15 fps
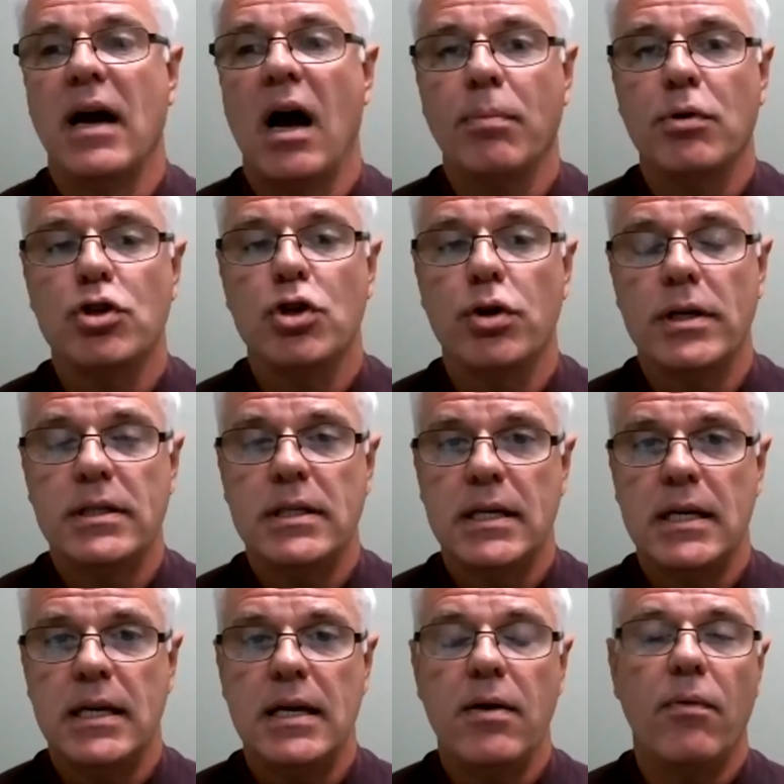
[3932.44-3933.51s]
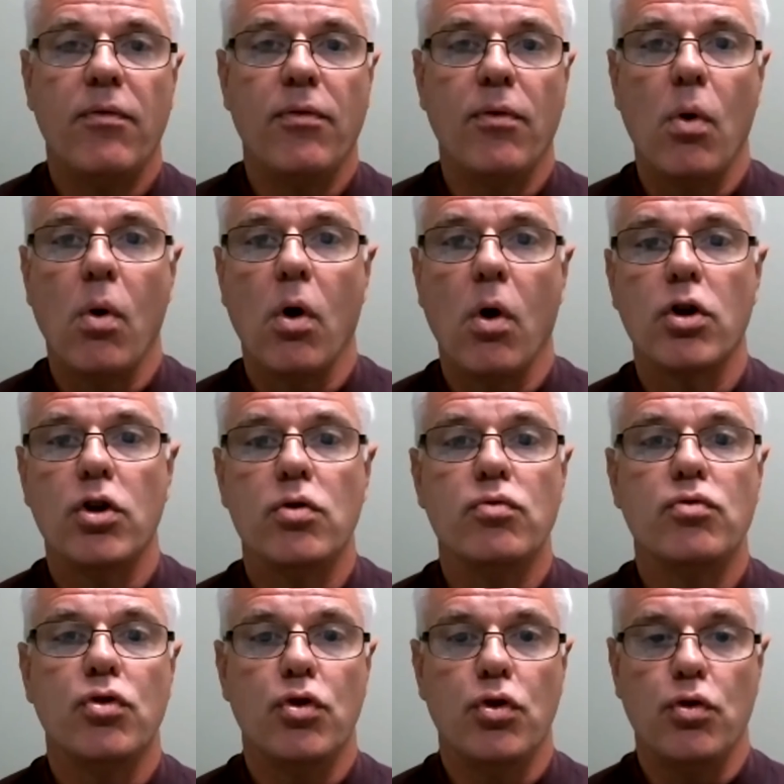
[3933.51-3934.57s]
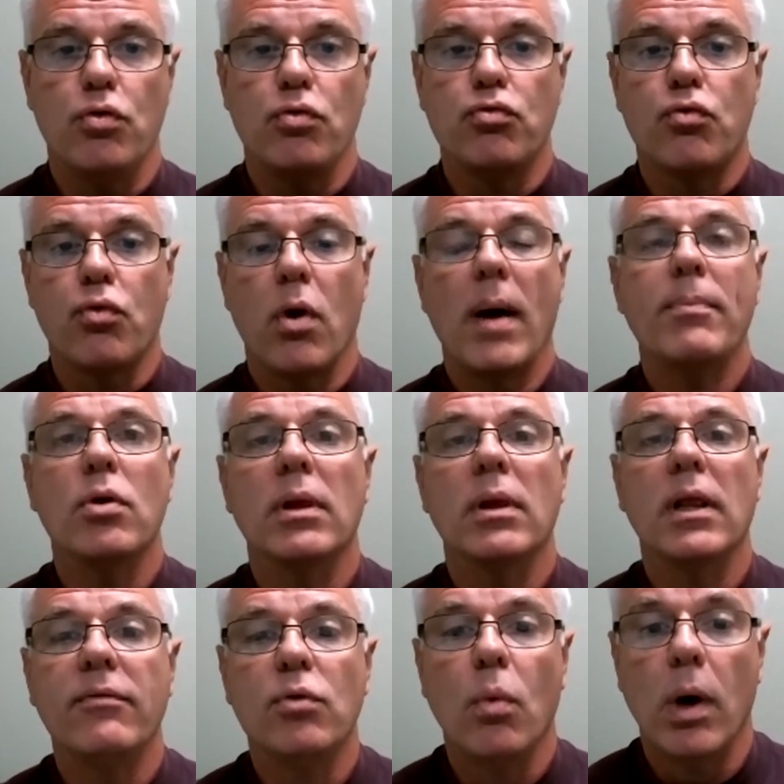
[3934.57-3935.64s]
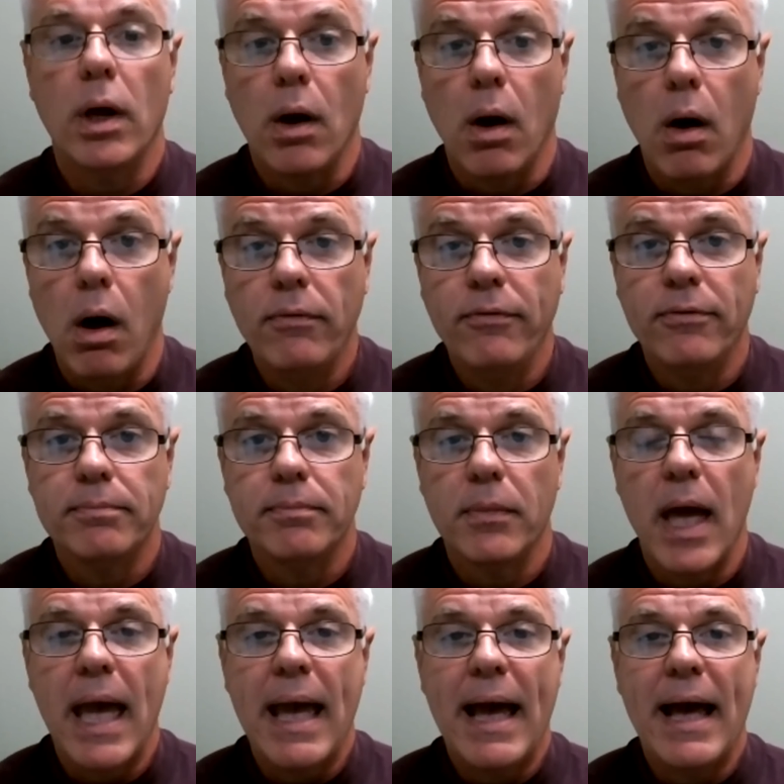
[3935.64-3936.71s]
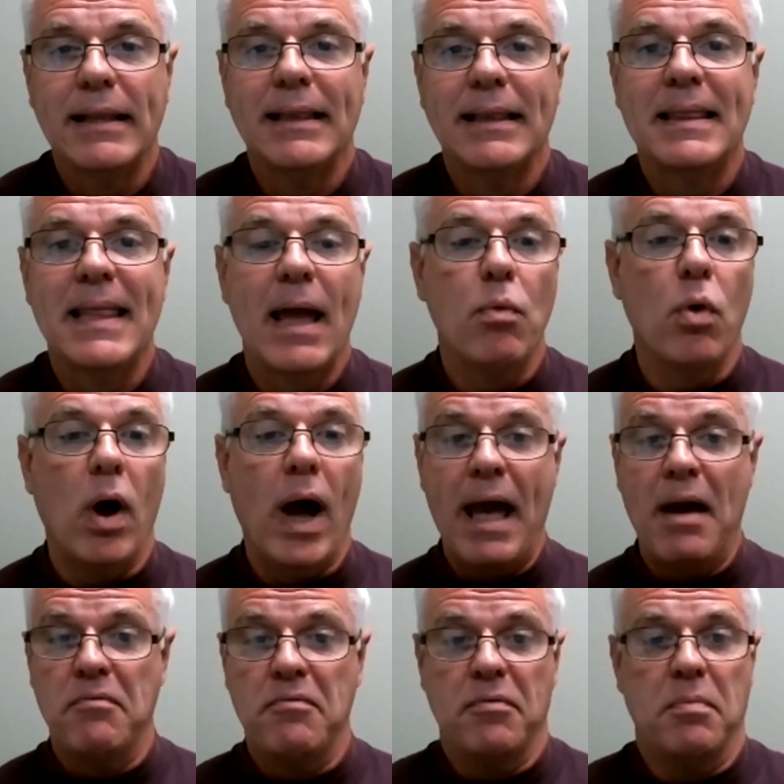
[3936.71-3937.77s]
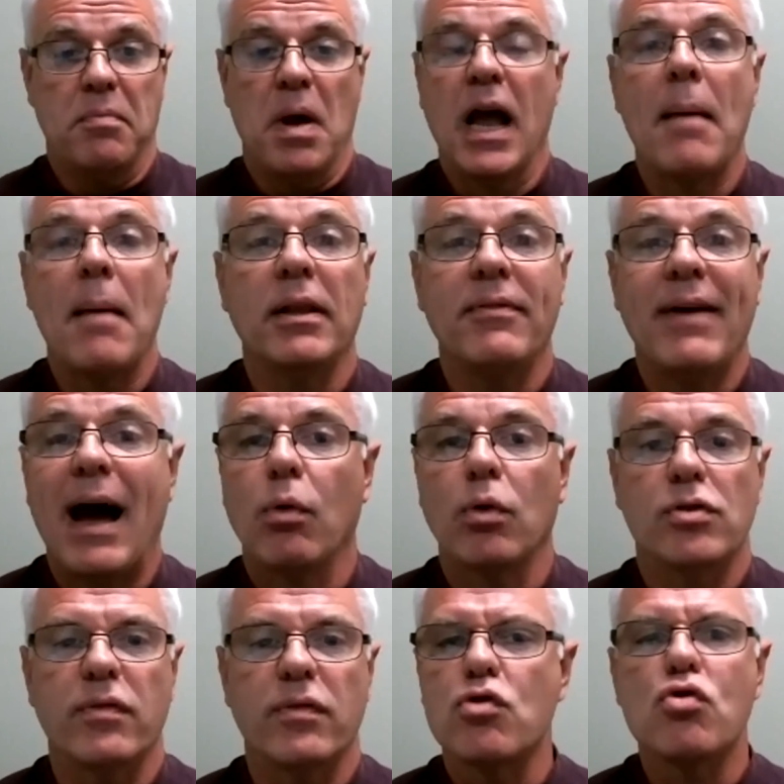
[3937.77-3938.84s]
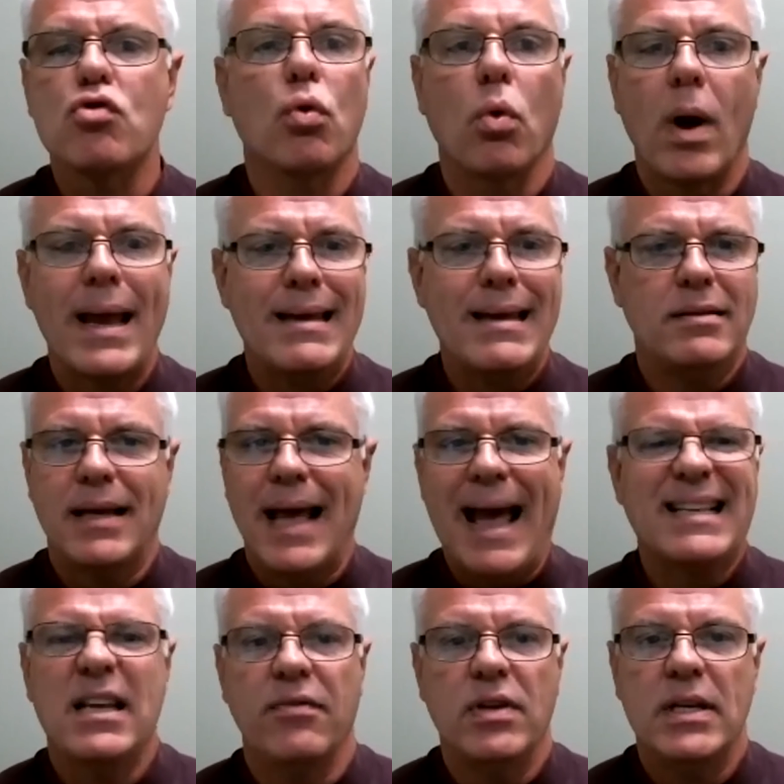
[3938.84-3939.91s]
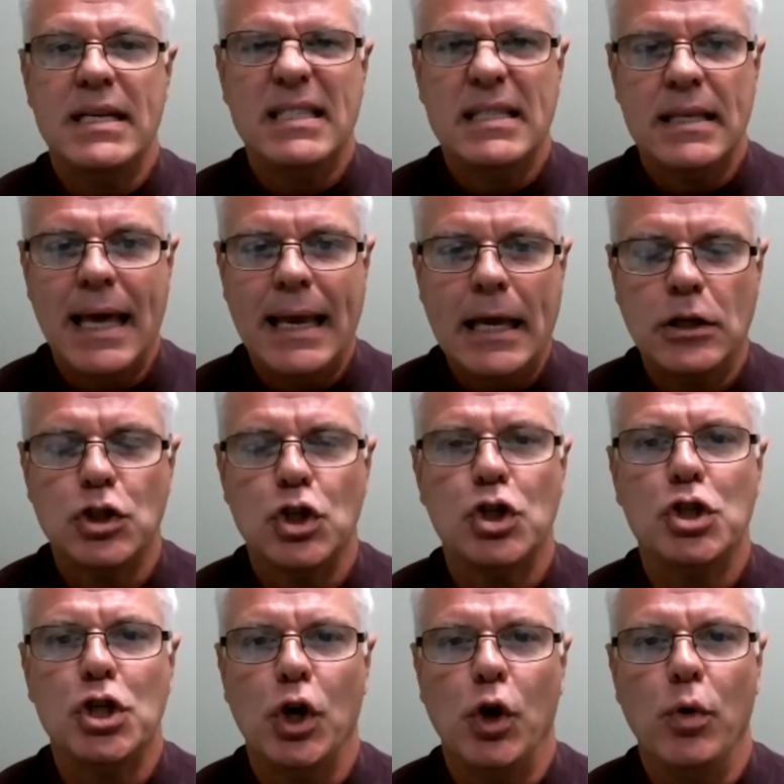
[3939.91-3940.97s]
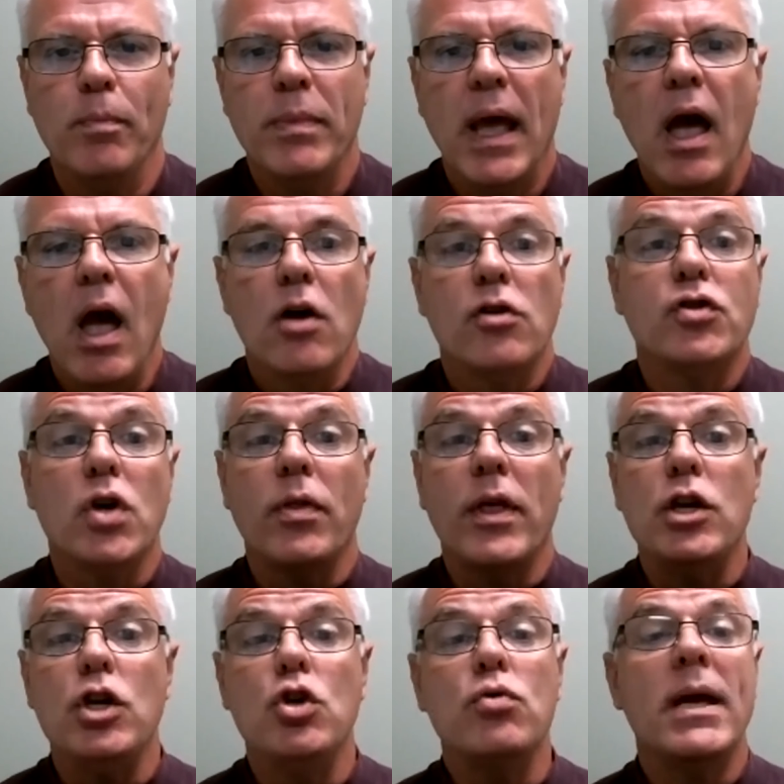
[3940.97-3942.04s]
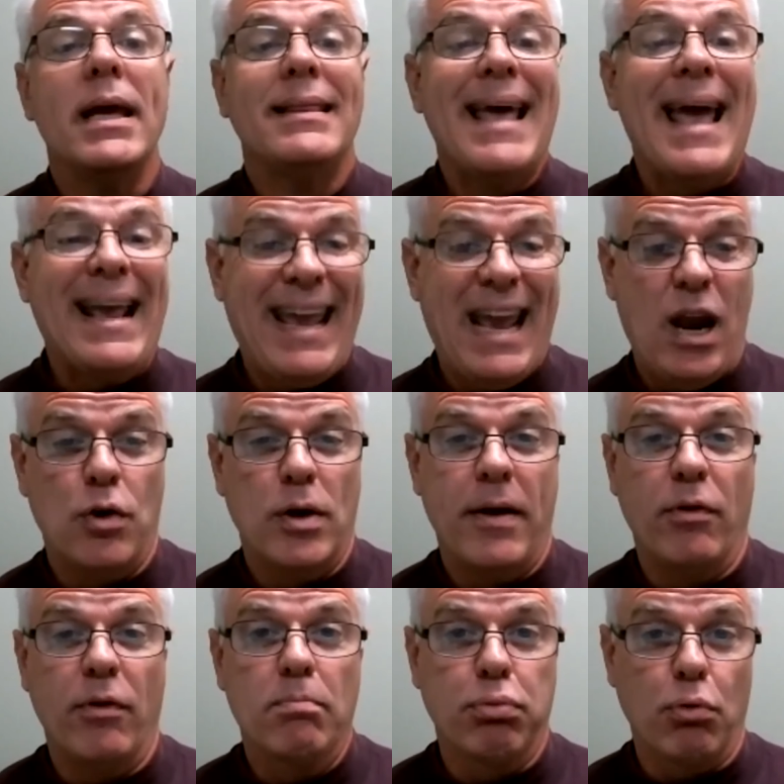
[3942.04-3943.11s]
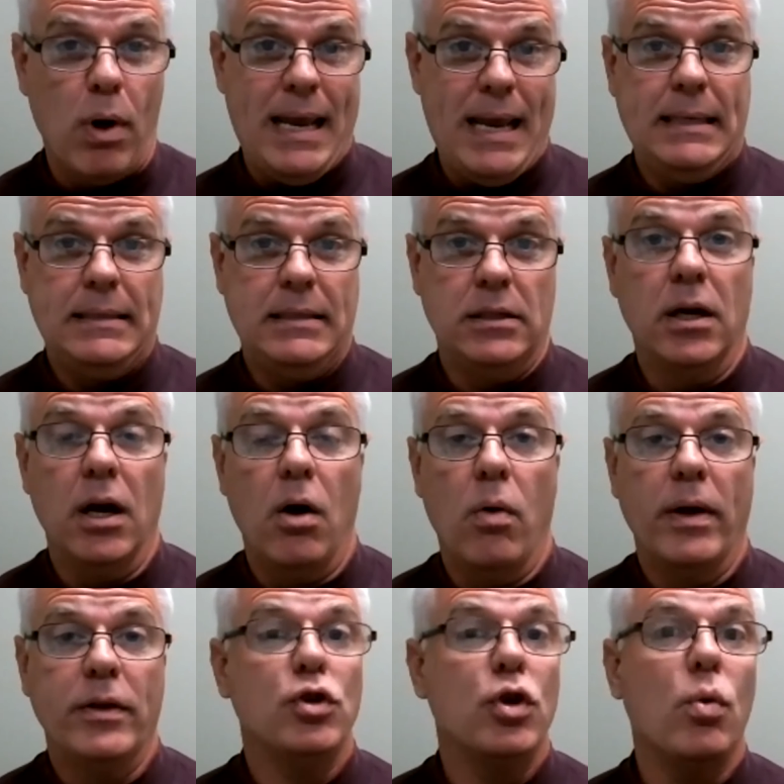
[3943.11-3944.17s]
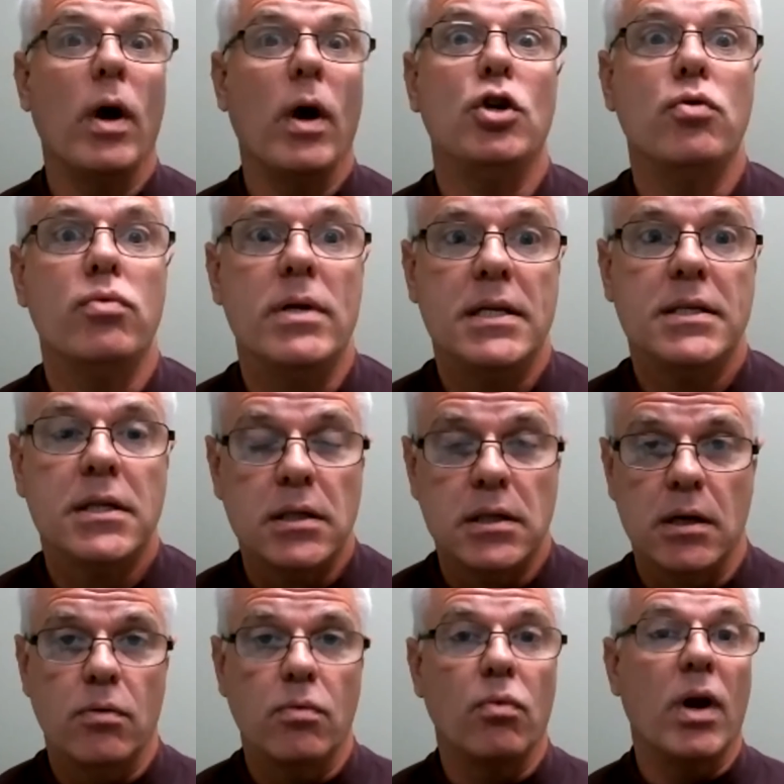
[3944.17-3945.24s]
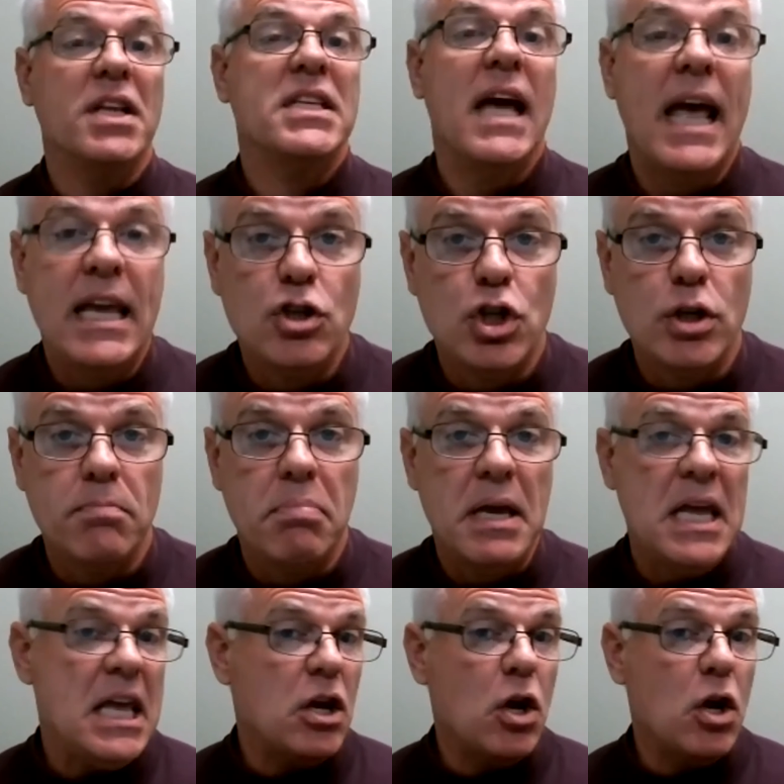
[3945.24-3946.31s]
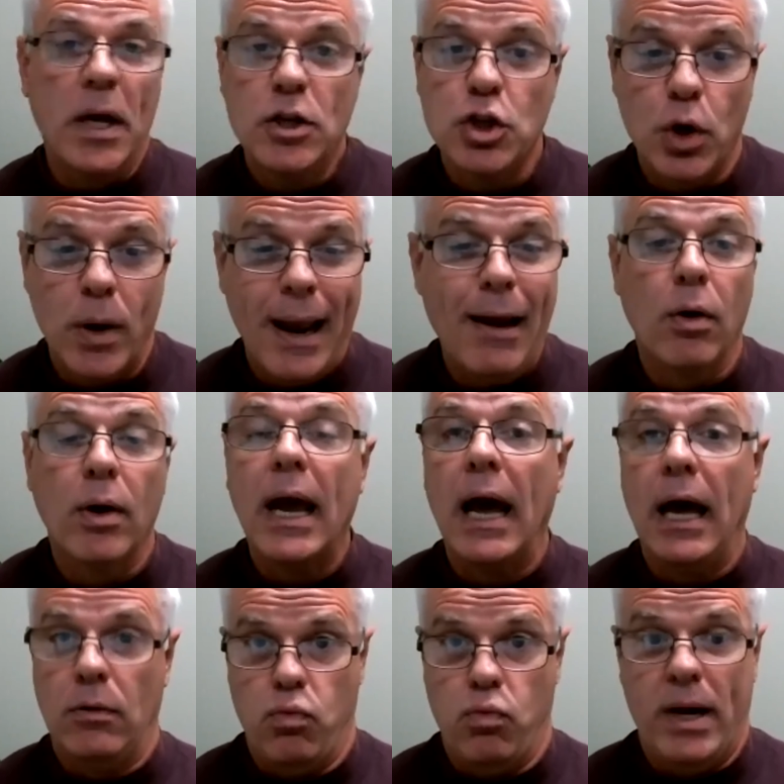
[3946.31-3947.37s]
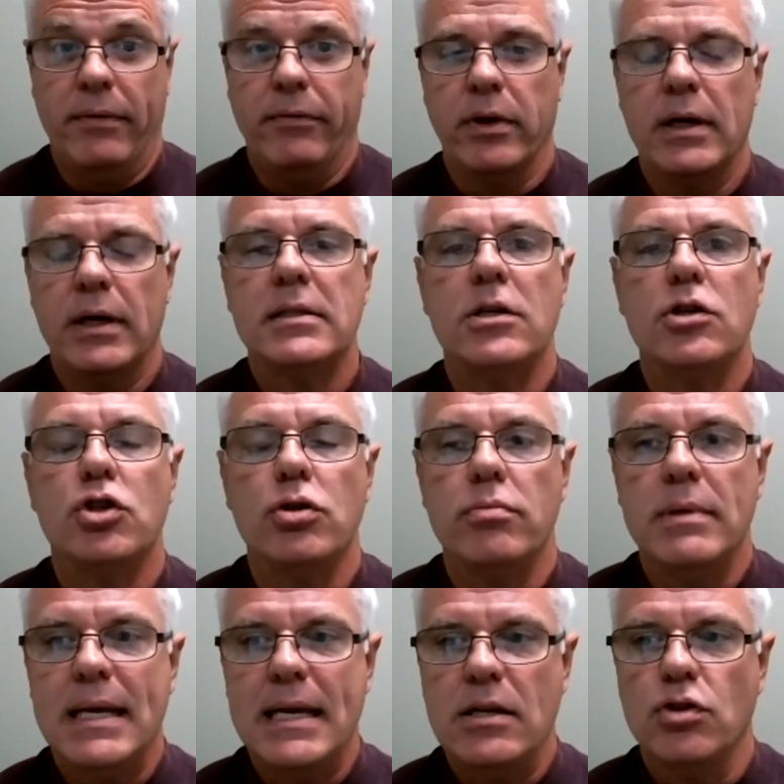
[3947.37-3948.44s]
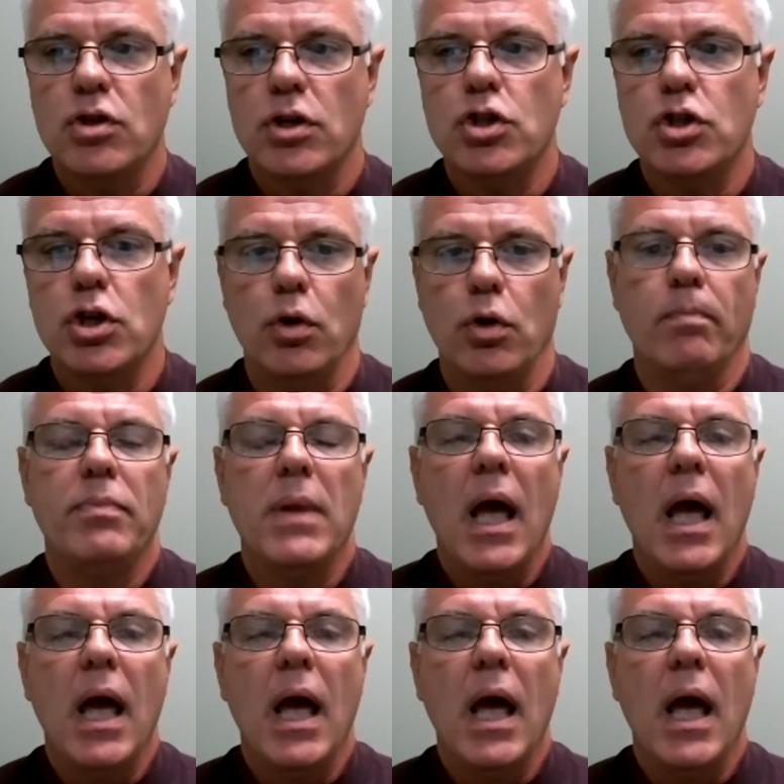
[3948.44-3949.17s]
opportunity for you to drop your loved one off and they will have a couple of hours of great activities that they get to do so that you get that caregiver break to go and do what you need to do run to HEB, go get your haircut, whatever it is that you need to do.